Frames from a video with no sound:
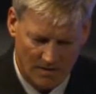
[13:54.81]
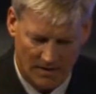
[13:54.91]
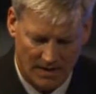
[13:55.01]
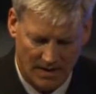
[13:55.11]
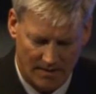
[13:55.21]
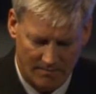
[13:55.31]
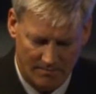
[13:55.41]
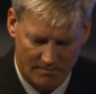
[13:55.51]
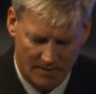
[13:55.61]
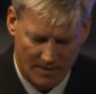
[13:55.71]

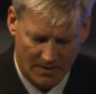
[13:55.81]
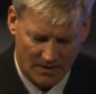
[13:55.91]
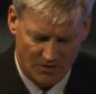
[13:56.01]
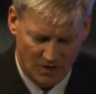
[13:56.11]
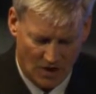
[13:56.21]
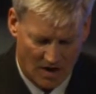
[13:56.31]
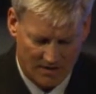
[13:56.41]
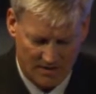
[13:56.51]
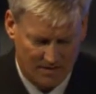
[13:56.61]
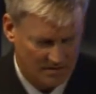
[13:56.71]
You
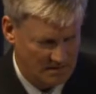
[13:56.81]
talked